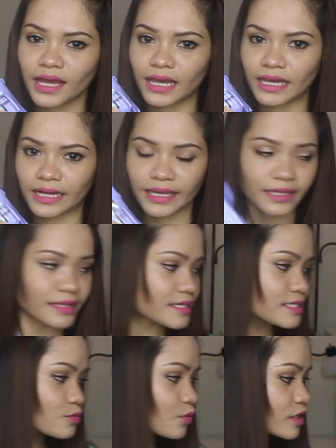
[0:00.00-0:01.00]
I like
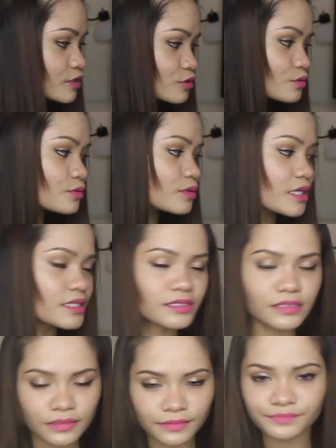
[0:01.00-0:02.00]
this one too.
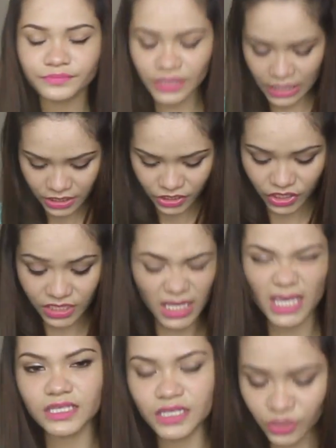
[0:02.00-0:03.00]
It's
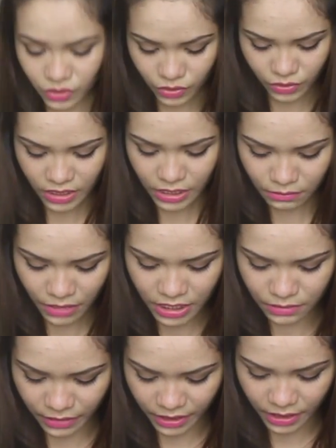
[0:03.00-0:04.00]
just easy to use. It
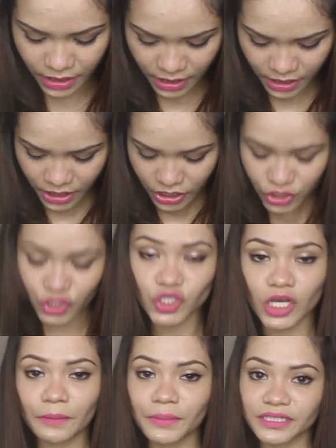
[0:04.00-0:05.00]
makes my
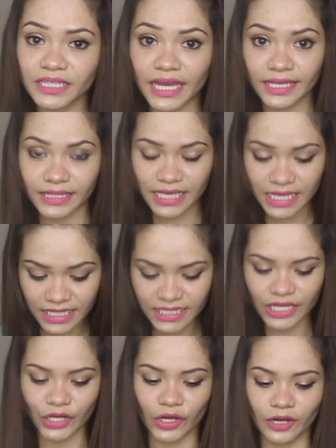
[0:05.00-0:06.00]
job at night
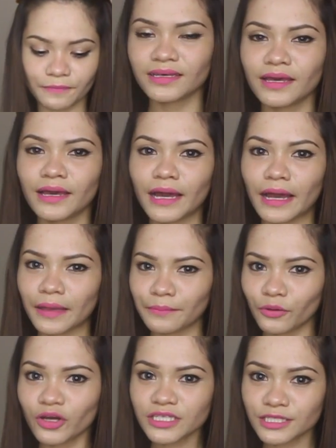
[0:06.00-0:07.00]
easier. I
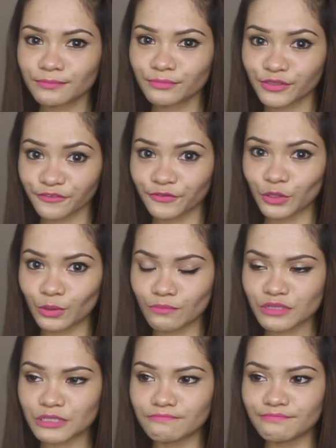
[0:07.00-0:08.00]
bought some
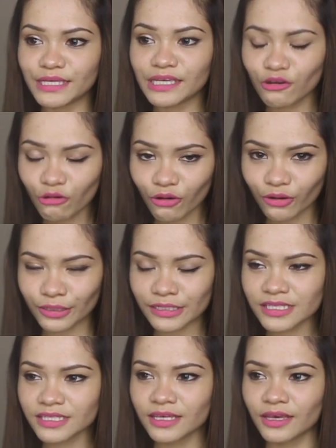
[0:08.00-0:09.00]
perfumes
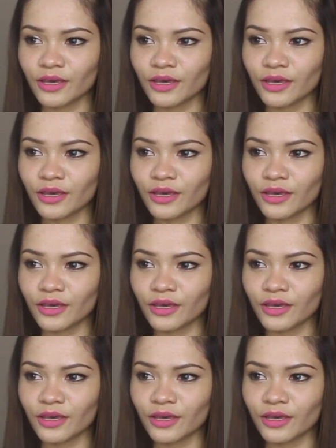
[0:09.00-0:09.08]
because